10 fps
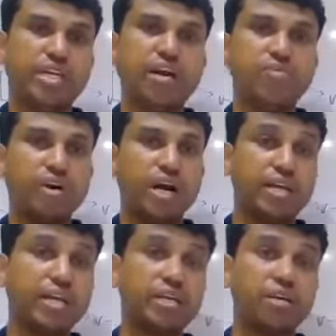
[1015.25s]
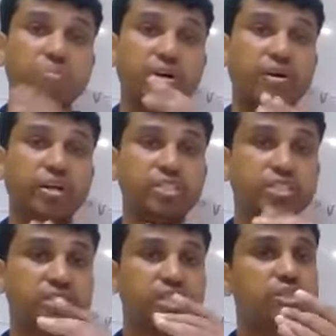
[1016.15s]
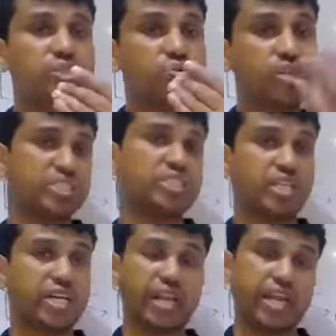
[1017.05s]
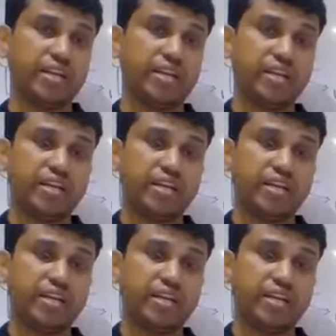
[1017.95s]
I can compare resistance to resistor again.